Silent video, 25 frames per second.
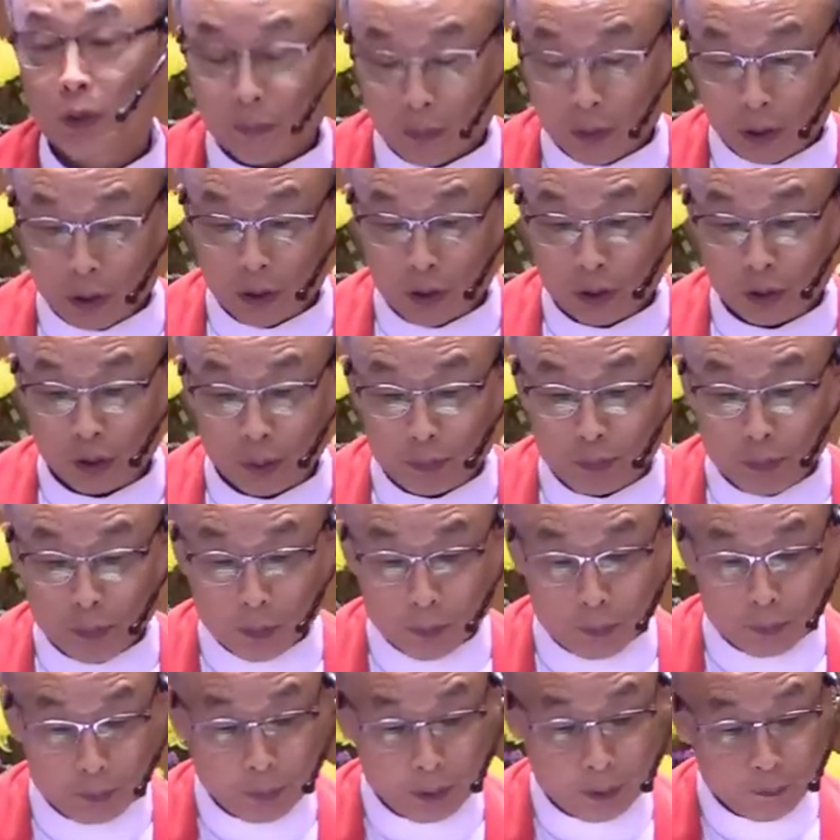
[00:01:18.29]
Because
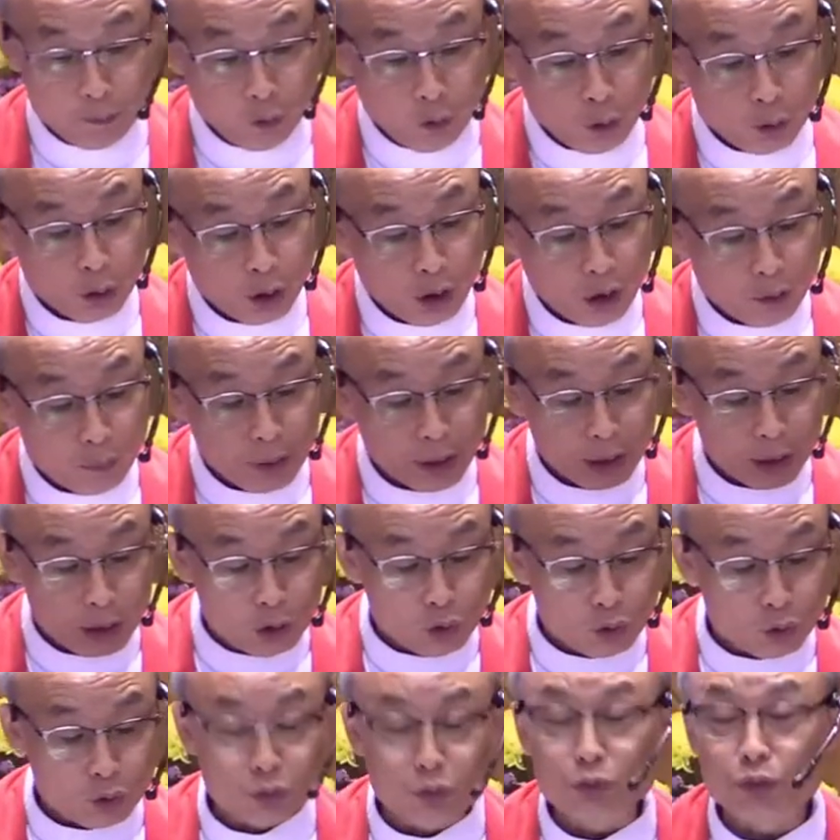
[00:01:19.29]
before coming
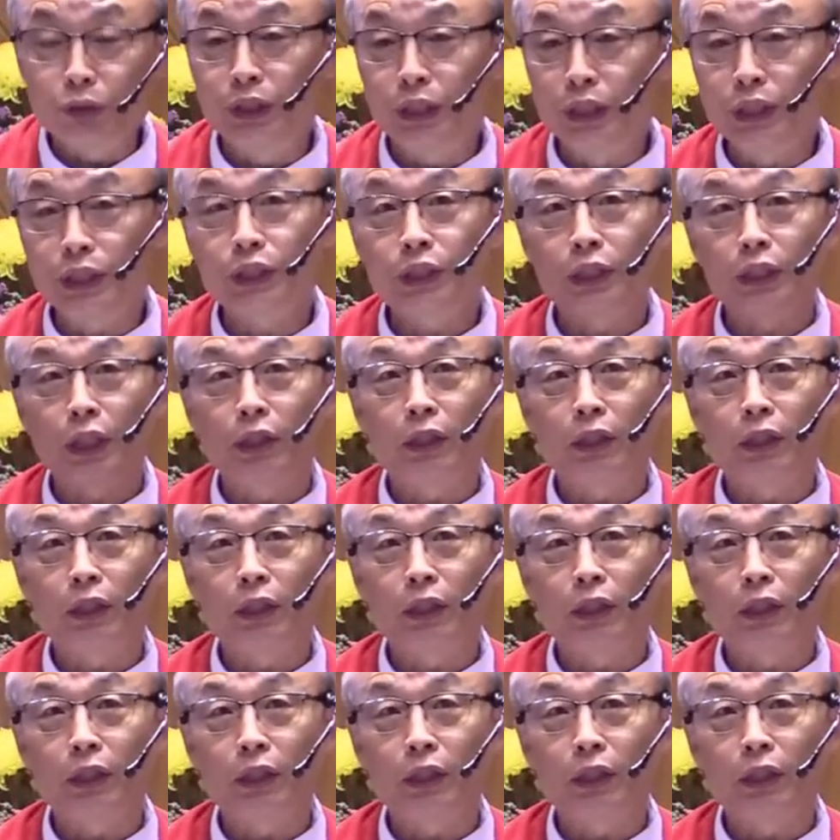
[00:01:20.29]
into this